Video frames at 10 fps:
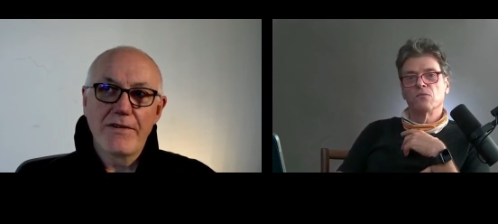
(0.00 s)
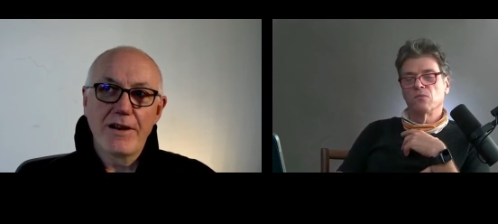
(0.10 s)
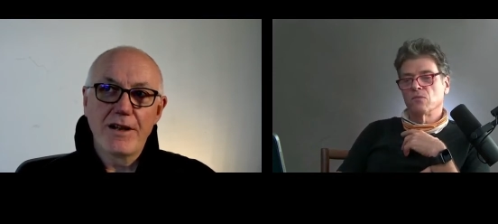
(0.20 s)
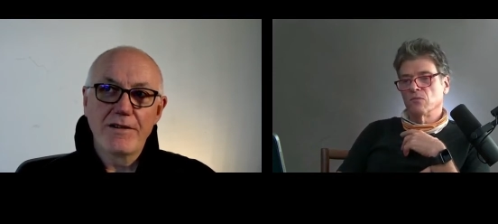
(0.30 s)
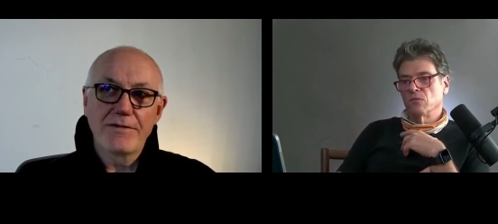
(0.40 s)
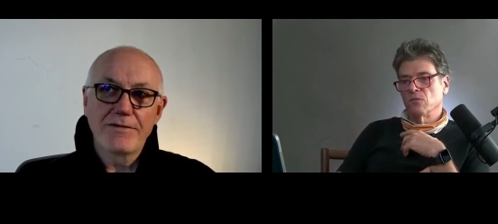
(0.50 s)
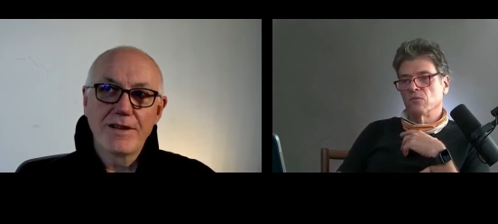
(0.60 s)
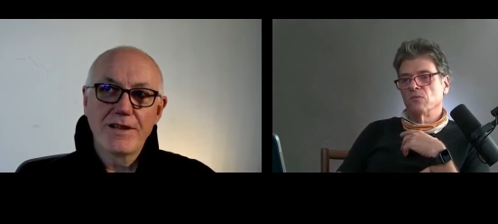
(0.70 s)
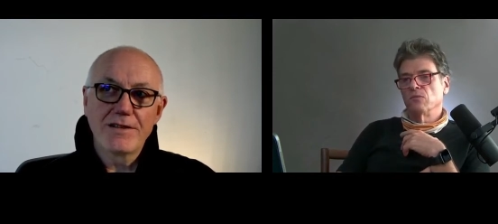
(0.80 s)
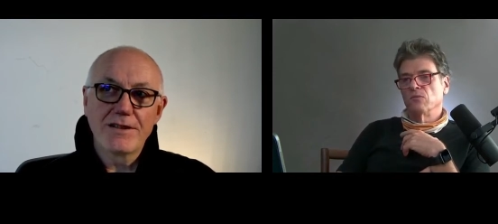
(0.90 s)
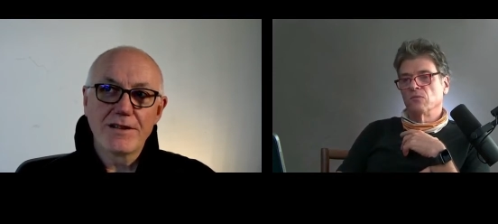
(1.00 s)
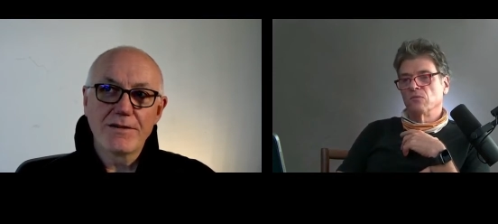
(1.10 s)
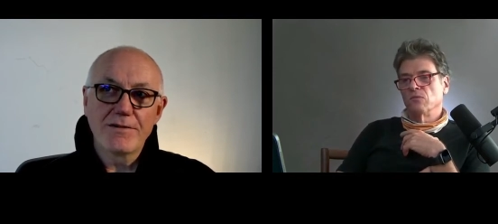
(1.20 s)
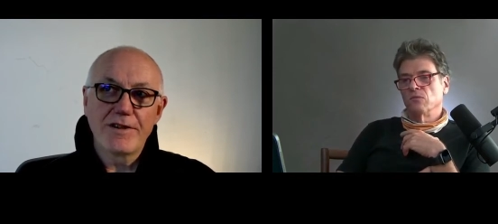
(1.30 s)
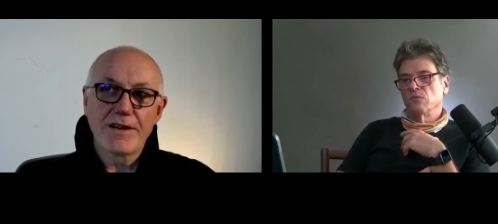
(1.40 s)
Speaker 1: enough to
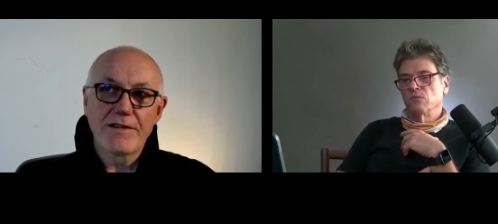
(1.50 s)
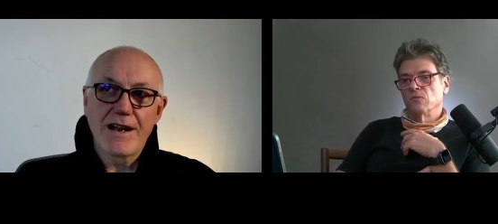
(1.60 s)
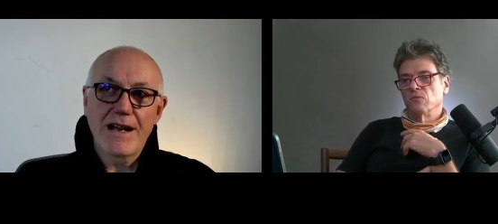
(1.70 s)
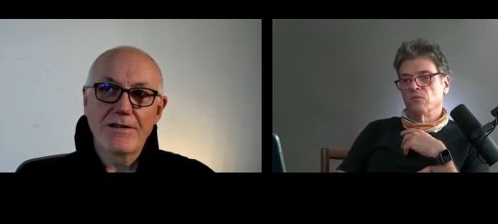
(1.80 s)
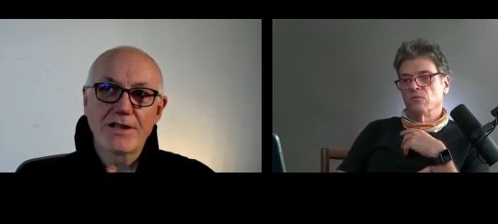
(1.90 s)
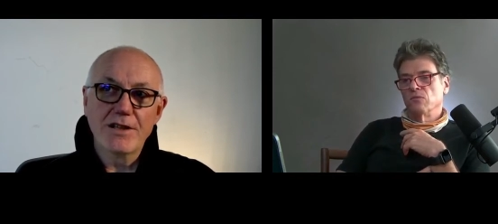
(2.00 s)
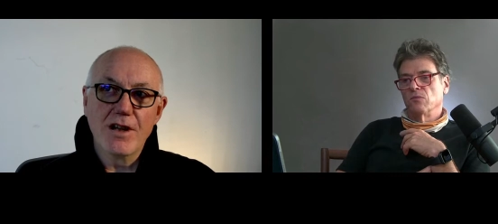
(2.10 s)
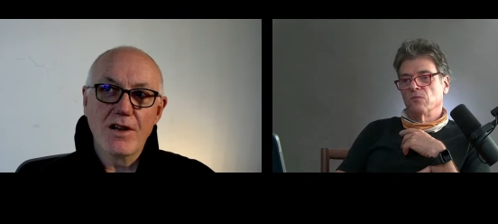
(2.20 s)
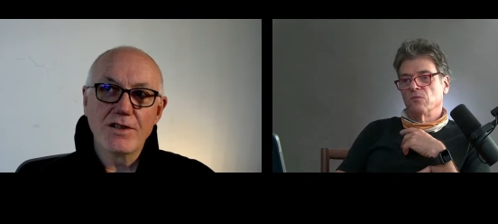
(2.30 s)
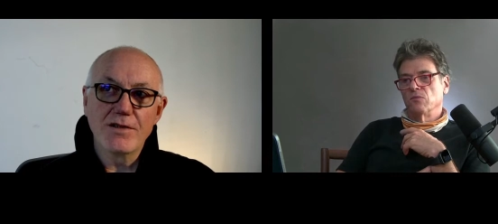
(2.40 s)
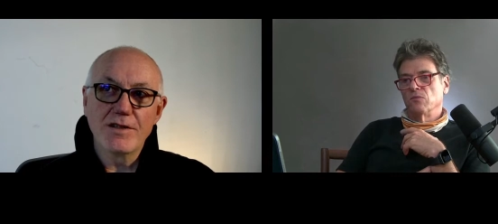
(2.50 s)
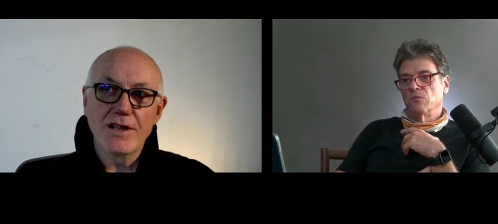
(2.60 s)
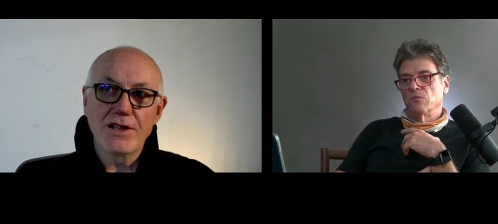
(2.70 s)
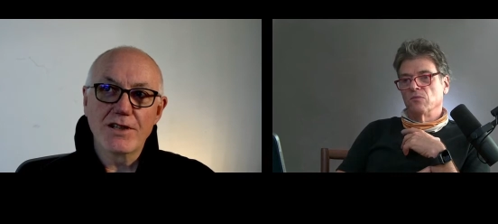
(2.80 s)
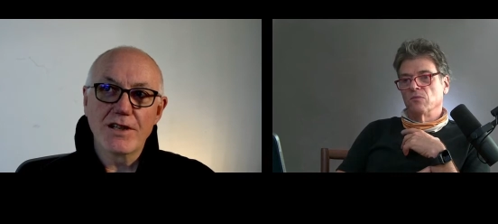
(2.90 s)
figure out how to not do
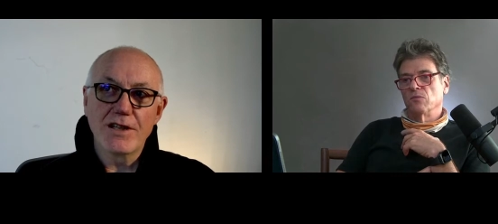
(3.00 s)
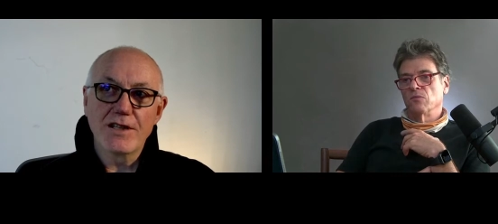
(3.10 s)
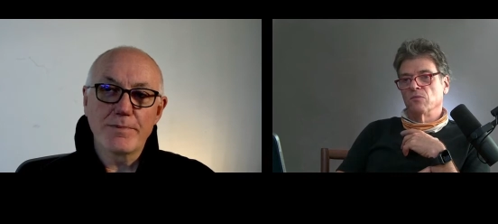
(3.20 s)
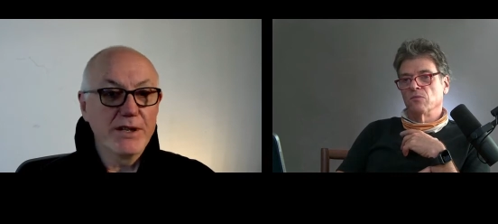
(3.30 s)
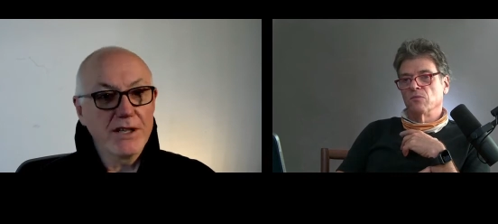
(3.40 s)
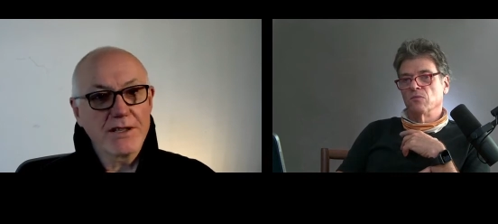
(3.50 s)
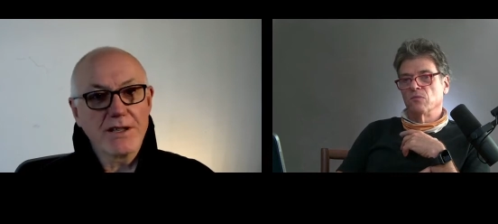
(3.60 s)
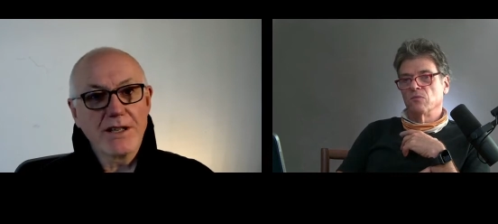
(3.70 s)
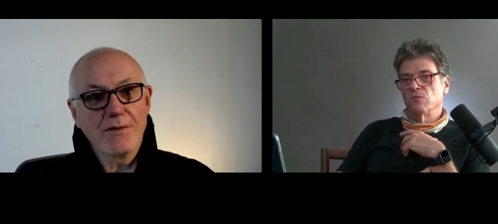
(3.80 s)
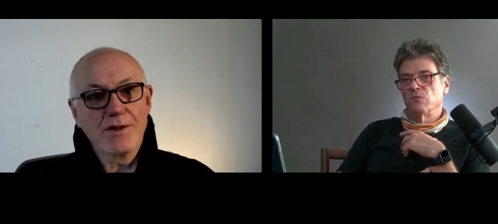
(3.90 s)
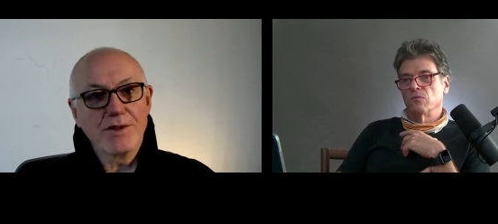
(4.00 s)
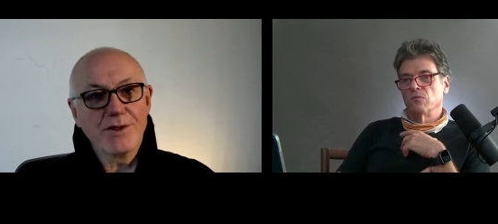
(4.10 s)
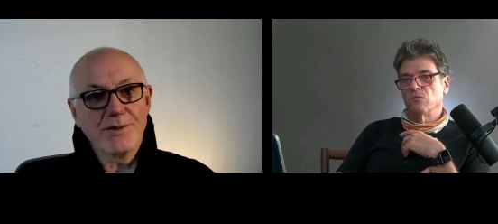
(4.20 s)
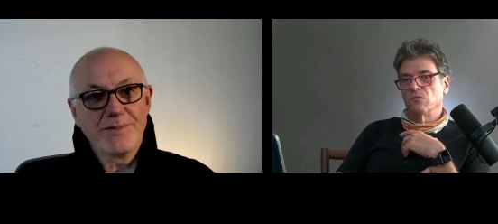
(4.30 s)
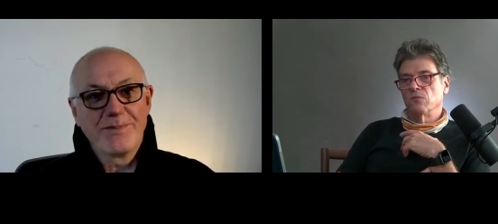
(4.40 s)
things that it's predicted they will do.
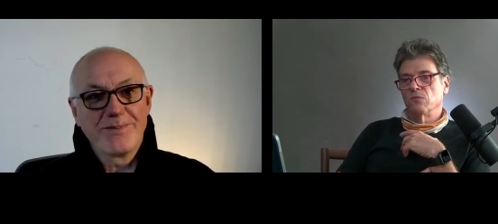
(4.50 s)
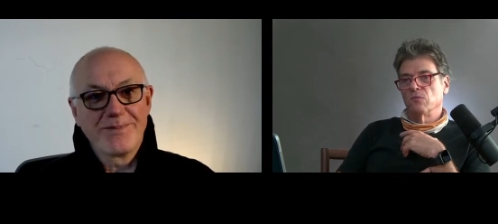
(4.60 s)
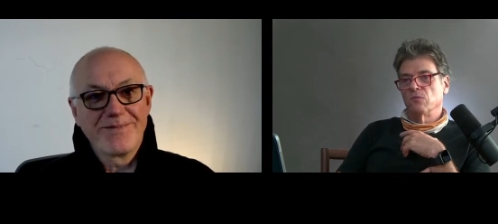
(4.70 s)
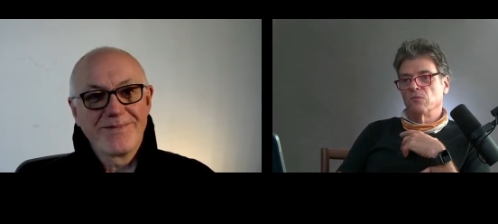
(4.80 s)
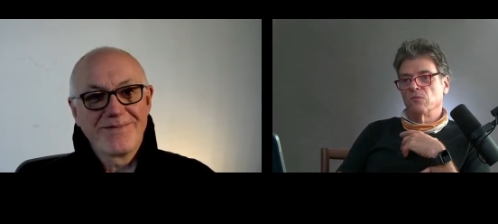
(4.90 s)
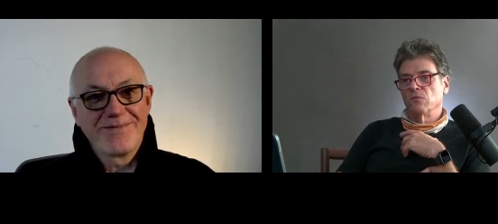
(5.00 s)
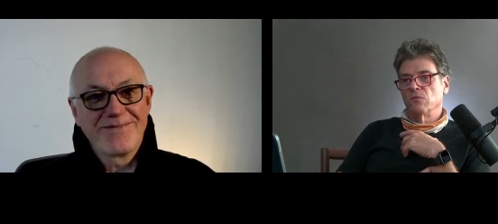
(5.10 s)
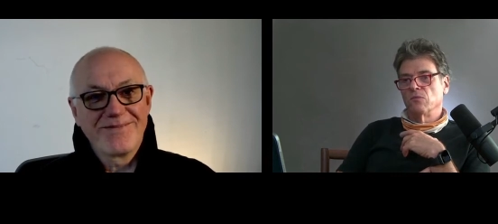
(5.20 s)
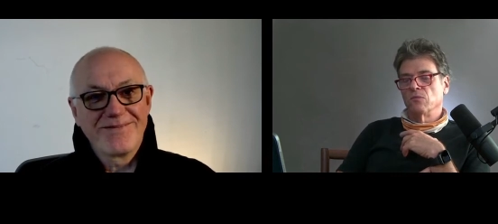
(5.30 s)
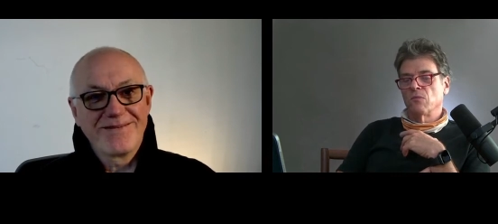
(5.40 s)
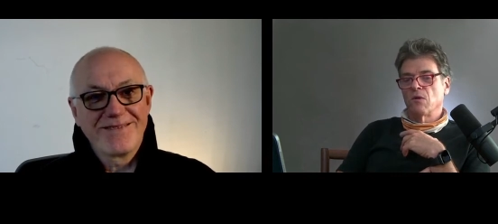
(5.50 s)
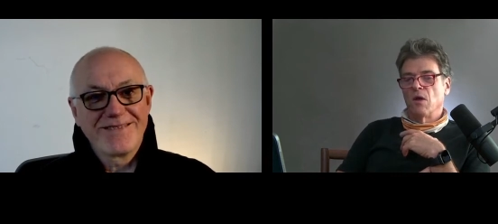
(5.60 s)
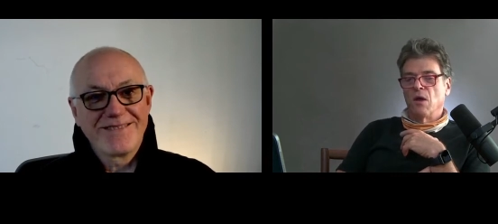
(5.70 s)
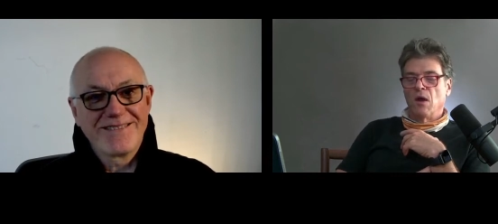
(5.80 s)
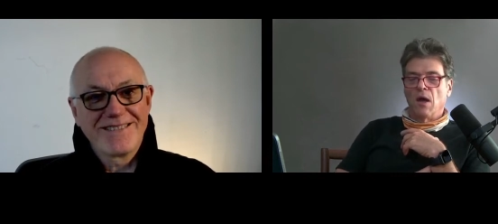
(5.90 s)

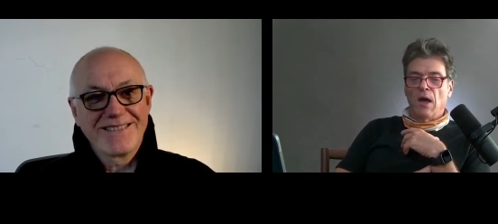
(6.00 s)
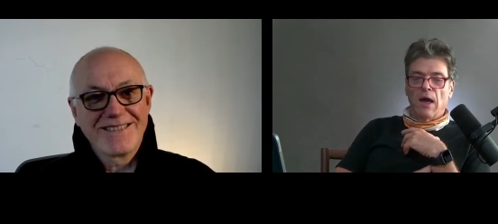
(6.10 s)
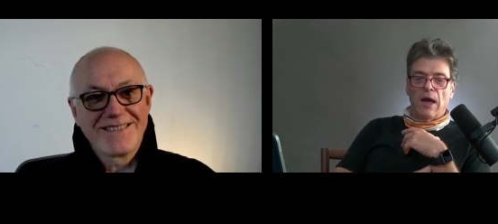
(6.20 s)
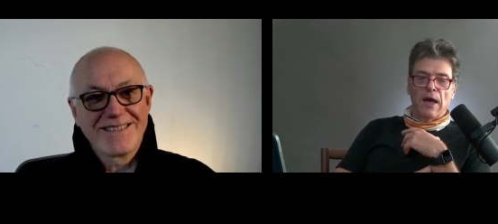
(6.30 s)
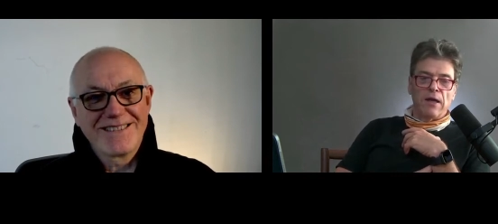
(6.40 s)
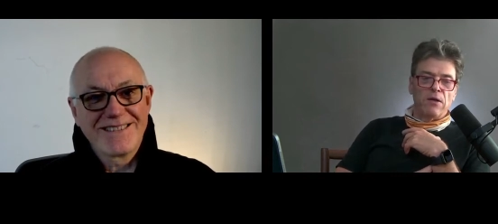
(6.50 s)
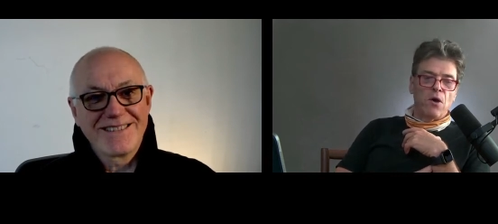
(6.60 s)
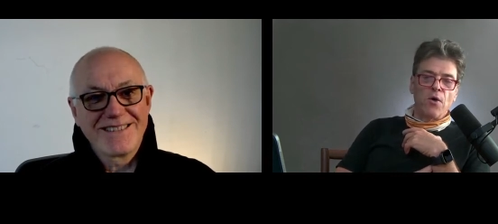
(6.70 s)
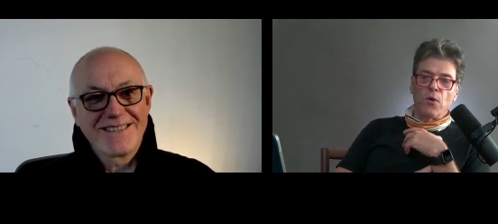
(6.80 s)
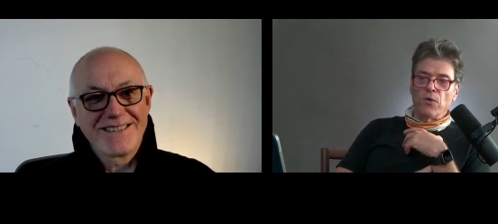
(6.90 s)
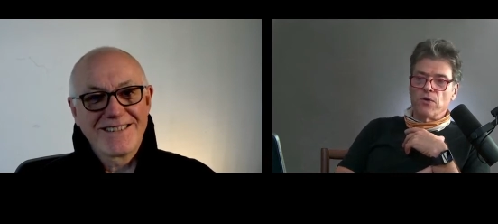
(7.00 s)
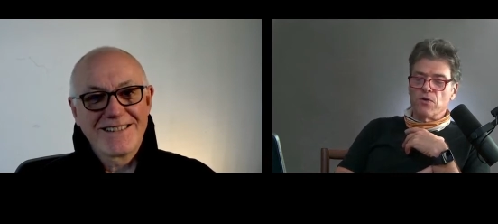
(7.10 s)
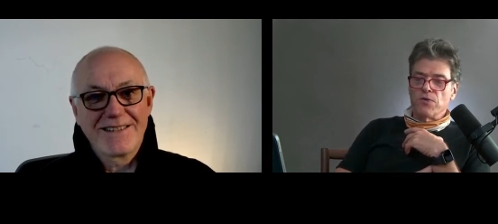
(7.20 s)
Speaker 2: And not all the news this week is